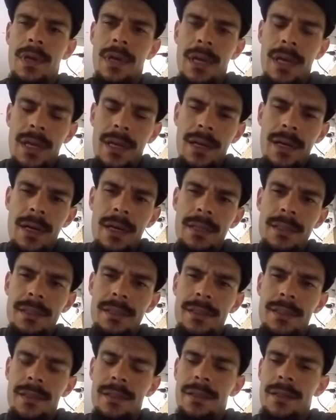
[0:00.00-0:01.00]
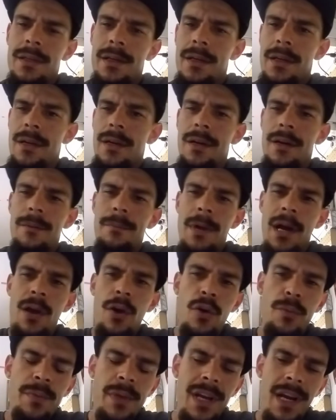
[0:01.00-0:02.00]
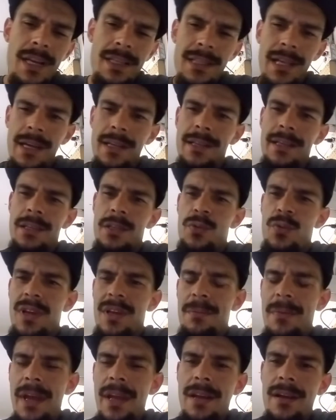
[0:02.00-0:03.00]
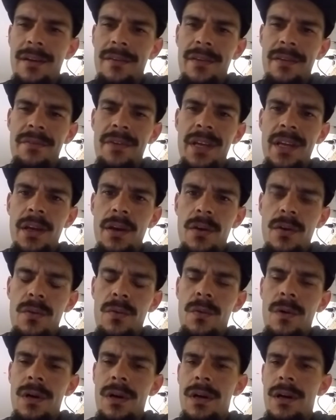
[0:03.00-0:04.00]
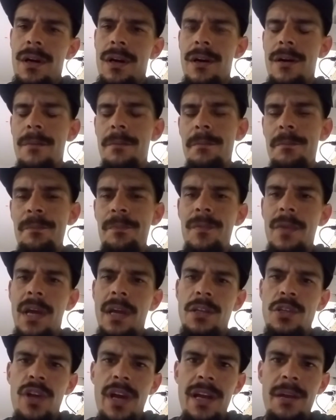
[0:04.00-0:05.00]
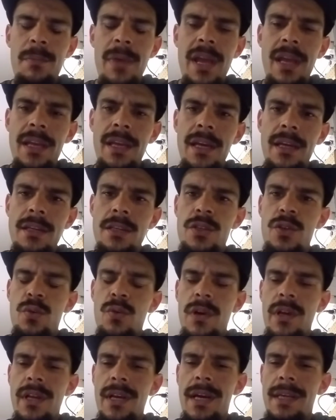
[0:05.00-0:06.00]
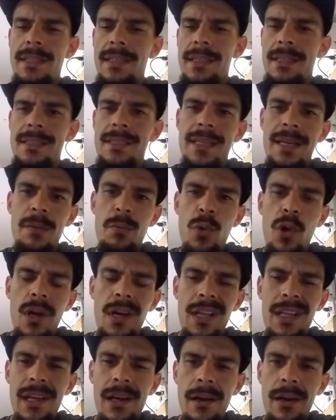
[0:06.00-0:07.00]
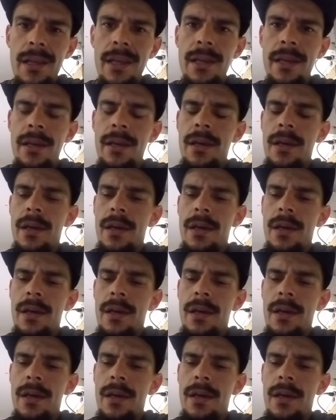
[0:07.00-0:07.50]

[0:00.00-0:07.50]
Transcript: hey guys um, I hope you guys like this remake of the video um, I try to make it to where you guys can see it more clearly